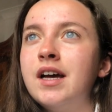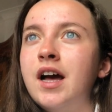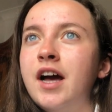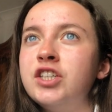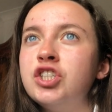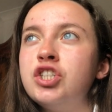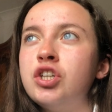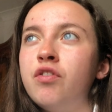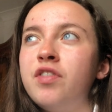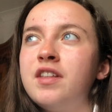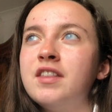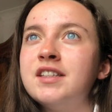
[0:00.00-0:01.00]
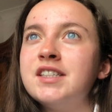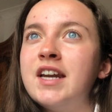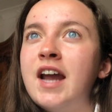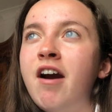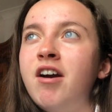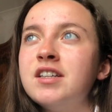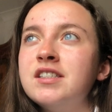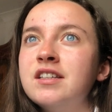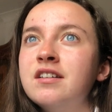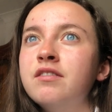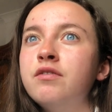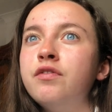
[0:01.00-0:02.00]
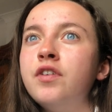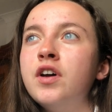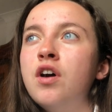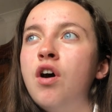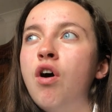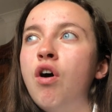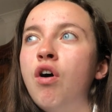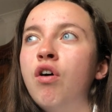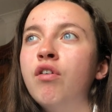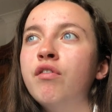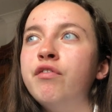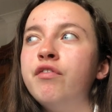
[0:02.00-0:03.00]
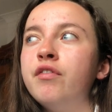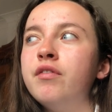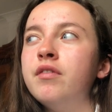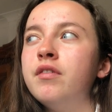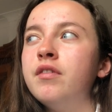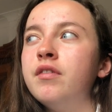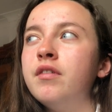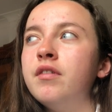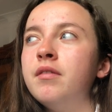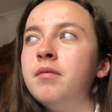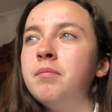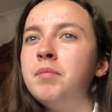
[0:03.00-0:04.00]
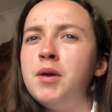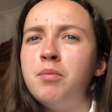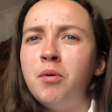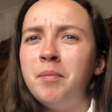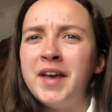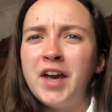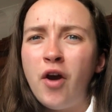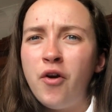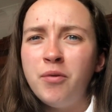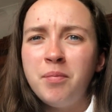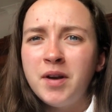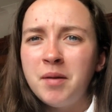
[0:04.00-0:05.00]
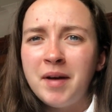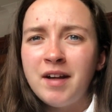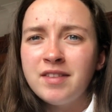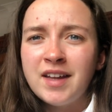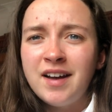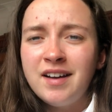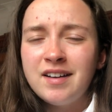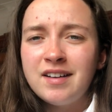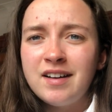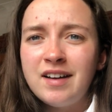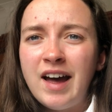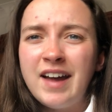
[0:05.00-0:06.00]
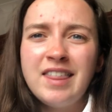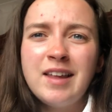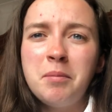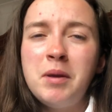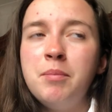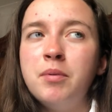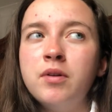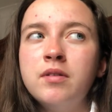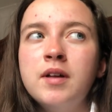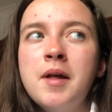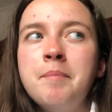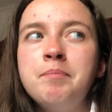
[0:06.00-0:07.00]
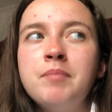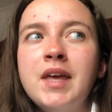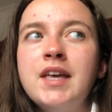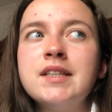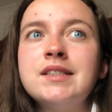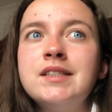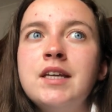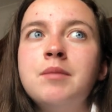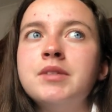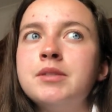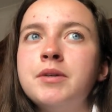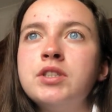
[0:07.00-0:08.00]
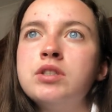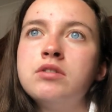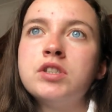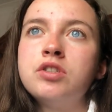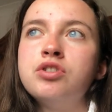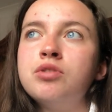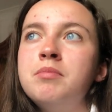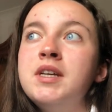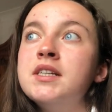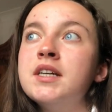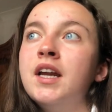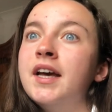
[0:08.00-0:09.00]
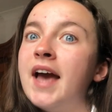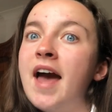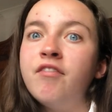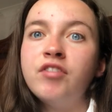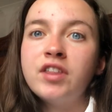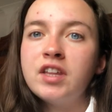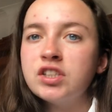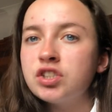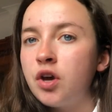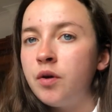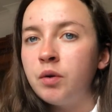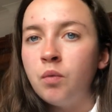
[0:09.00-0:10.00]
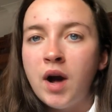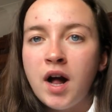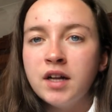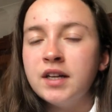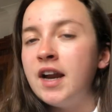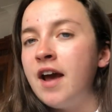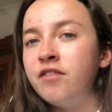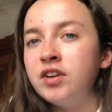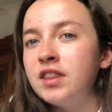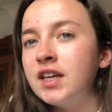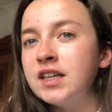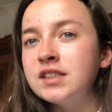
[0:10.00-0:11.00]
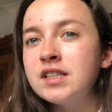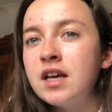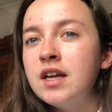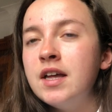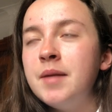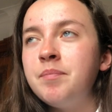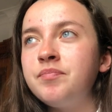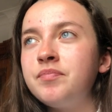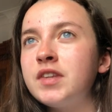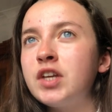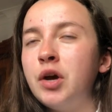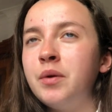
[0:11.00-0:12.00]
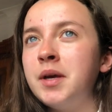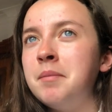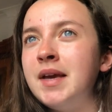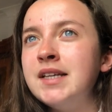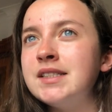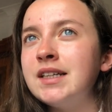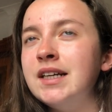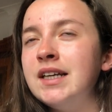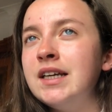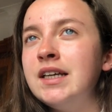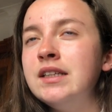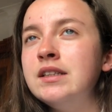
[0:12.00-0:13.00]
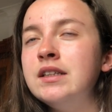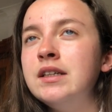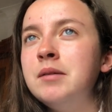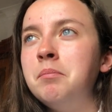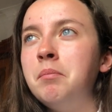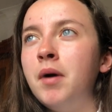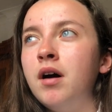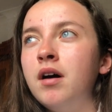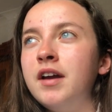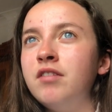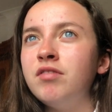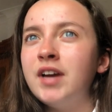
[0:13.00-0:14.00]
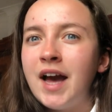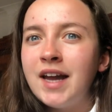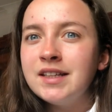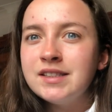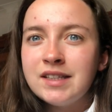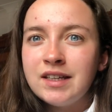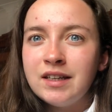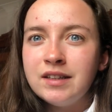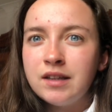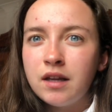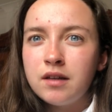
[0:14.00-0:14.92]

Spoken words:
I just don't think there's a narrative of people being open about that. I think people make it seem, especially on social media, like everything's going well and everything's going amazingly, but in reality